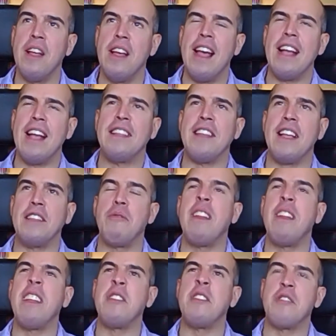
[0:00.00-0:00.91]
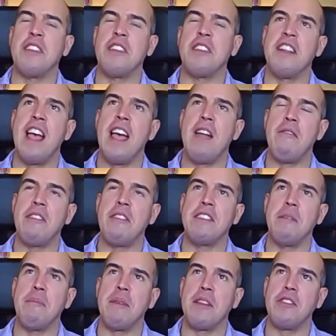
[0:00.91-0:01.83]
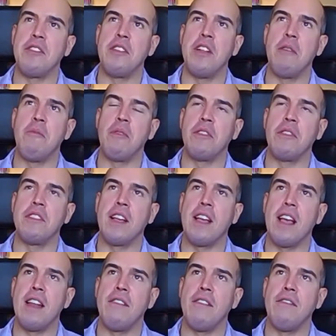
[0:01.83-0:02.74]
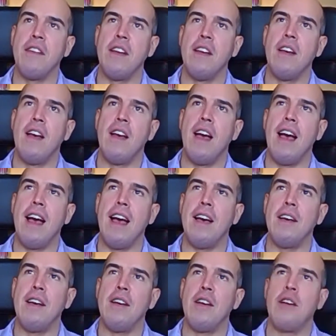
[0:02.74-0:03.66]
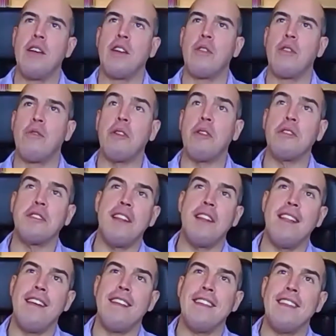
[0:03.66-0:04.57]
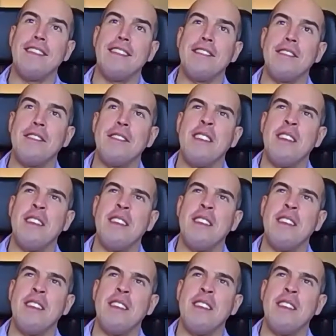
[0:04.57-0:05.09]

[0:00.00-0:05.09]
It's really interesting area, isn't it? Because you don't want to kind of cross the line into